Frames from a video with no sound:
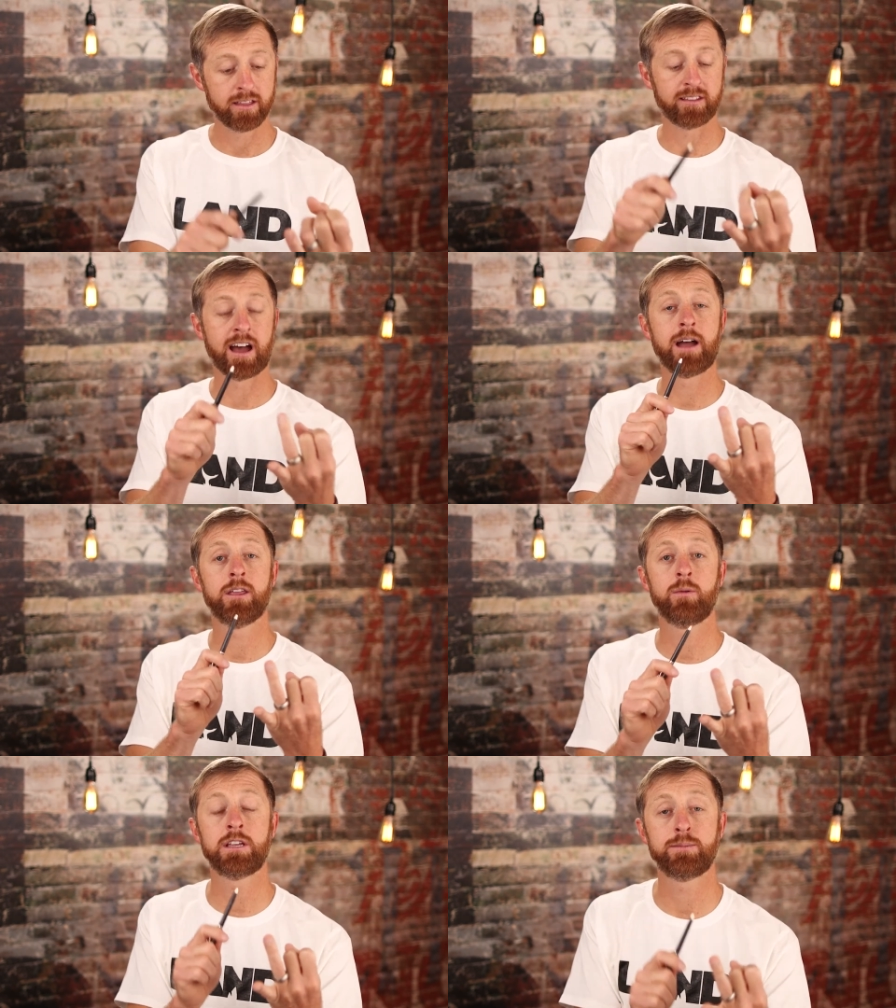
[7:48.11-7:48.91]
the time
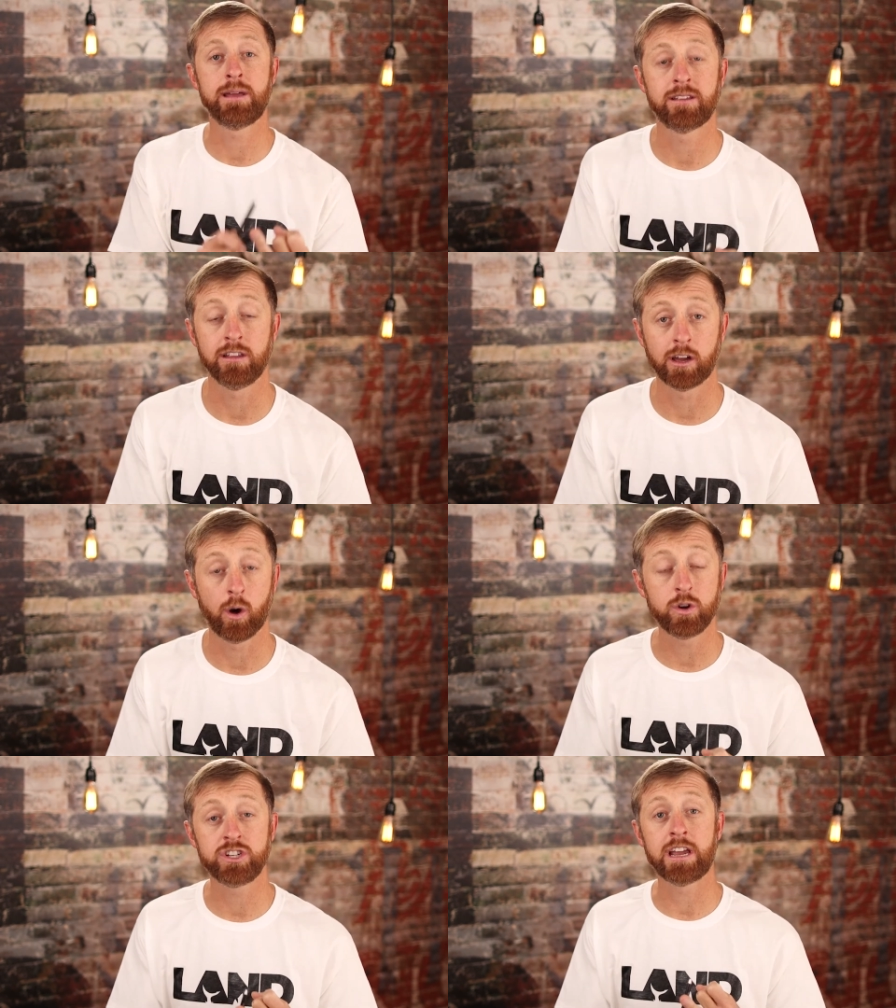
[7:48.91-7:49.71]
that we speak to
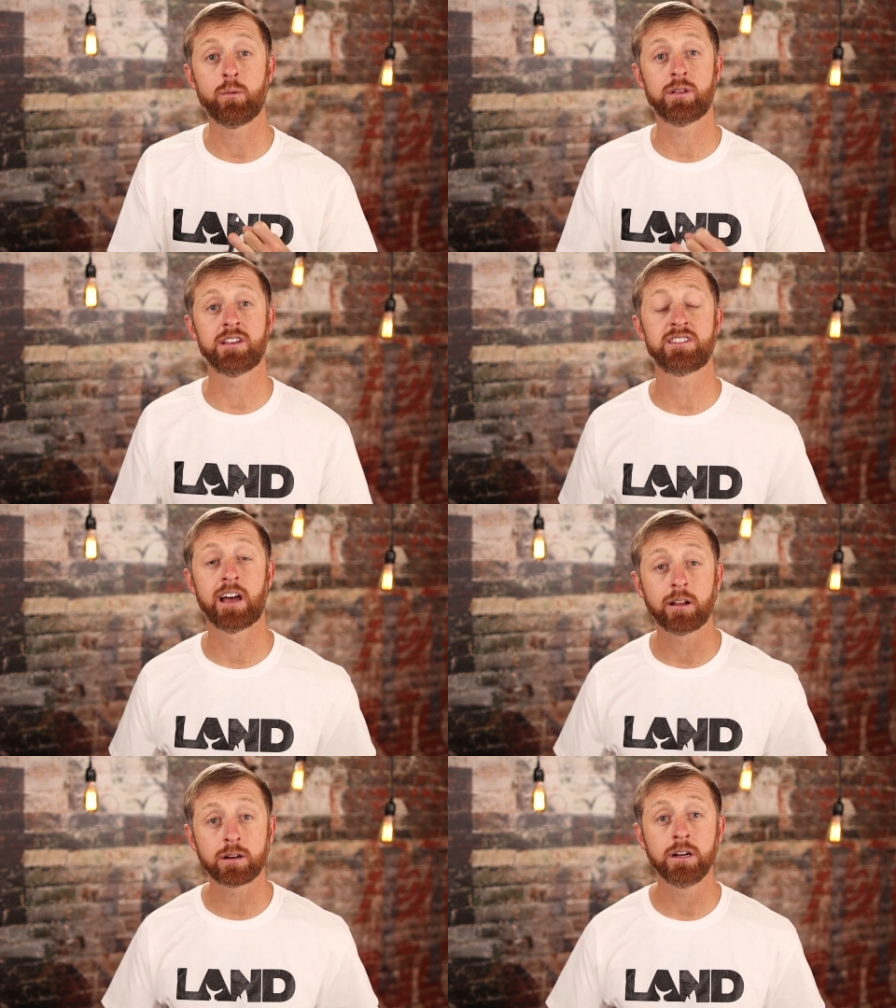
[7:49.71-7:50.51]
negotiate with the
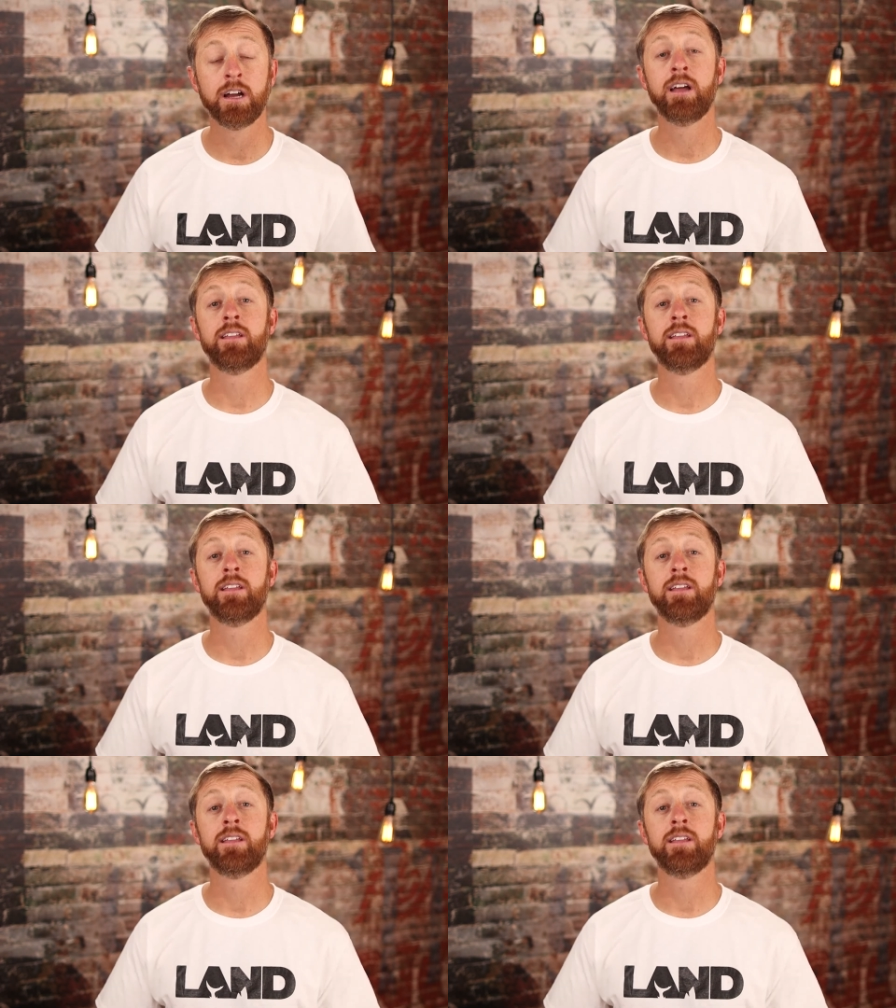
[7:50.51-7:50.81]
seller,